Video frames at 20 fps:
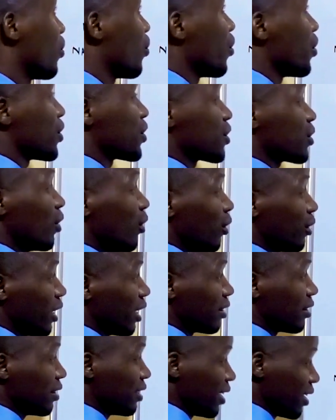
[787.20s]
We saw
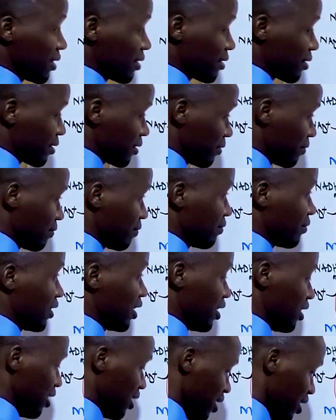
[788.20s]
that yes,
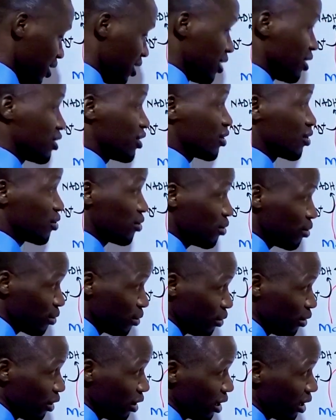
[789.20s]
indeed, it is
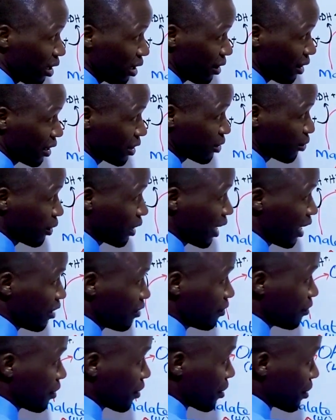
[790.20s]
true that we
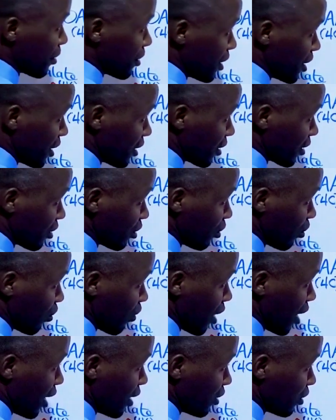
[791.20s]
have
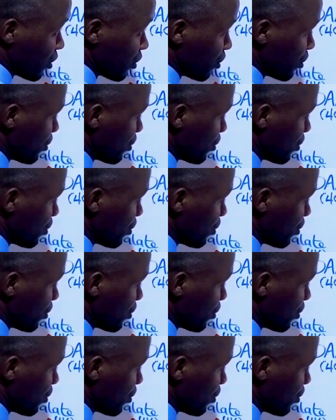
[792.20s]
1,